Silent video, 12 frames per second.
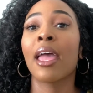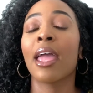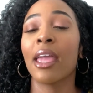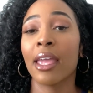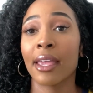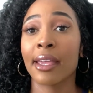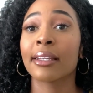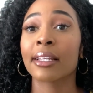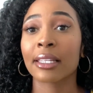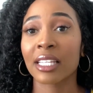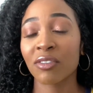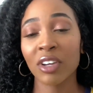and
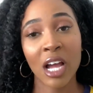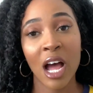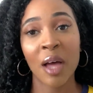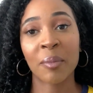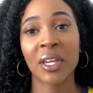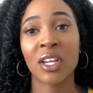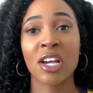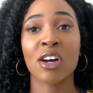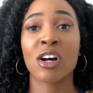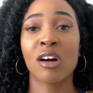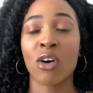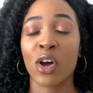leave a comment
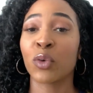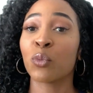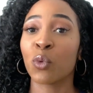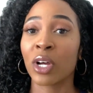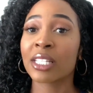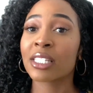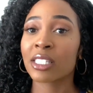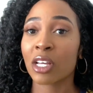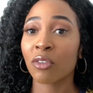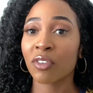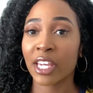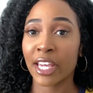on one
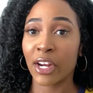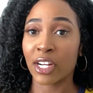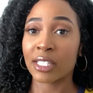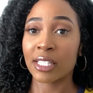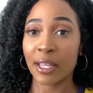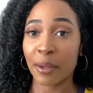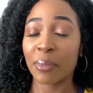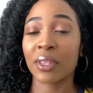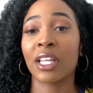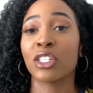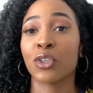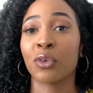self-care tip
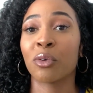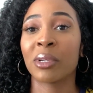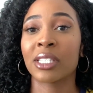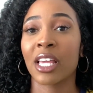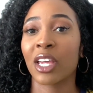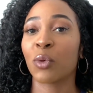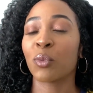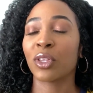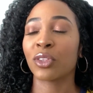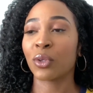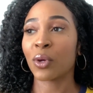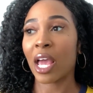that you will be taking with
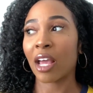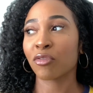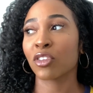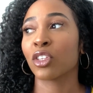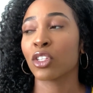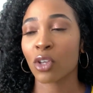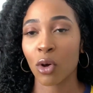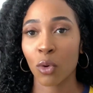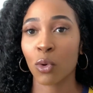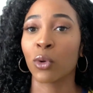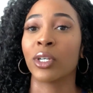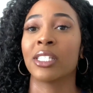you after this whole
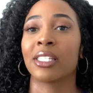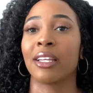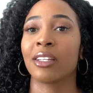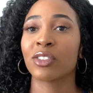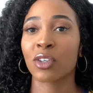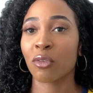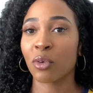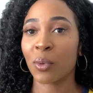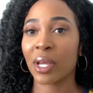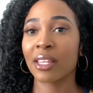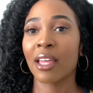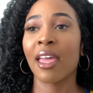quarantine is over with.